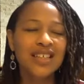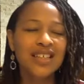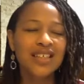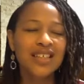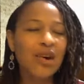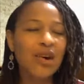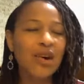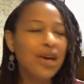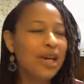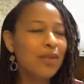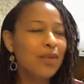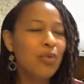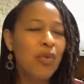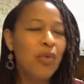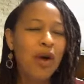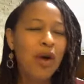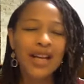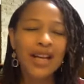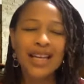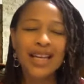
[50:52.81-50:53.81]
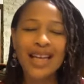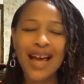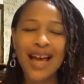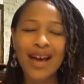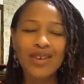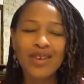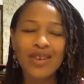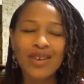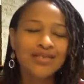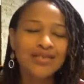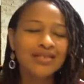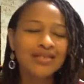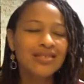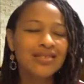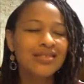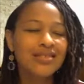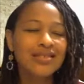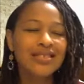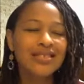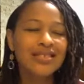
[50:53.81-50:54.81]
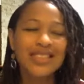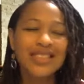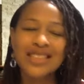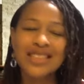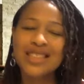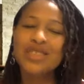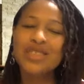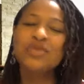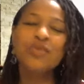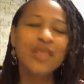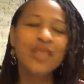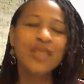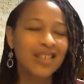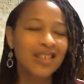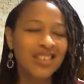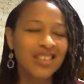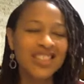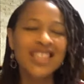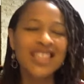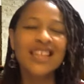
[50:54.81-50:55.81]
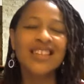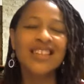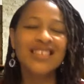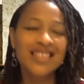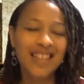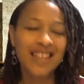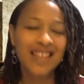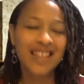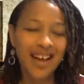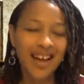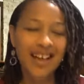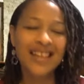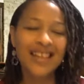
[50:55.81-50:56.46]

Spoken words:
Go ahead and walk it out because it's sweet on the other side.